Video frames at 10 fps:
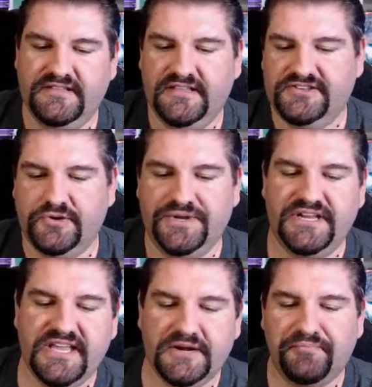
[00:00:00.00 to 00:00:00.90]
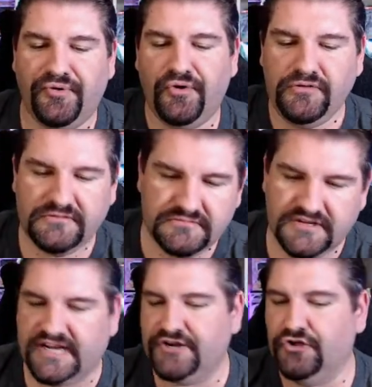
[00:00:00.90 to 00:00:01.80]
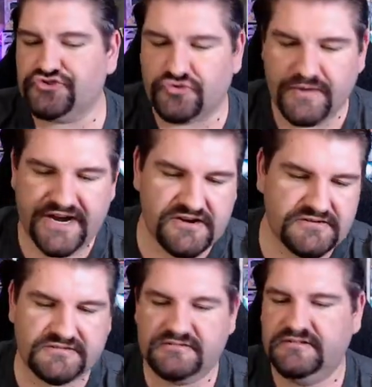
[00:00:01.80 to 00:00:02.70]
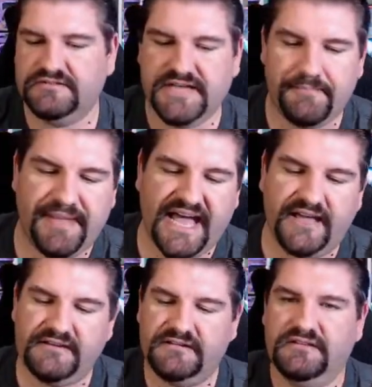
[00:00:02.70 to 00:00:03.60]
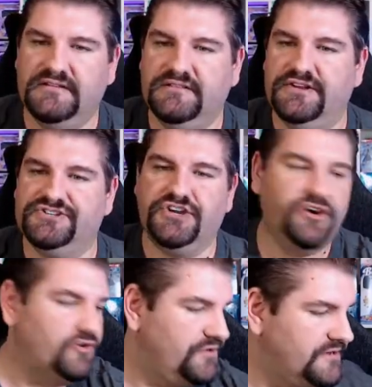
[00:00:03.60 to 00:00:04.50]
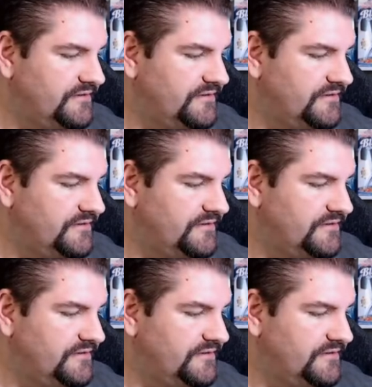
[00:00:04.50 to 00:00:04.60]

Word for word: So we did get a pull. We got an ultra rare. Not bad. There's a code.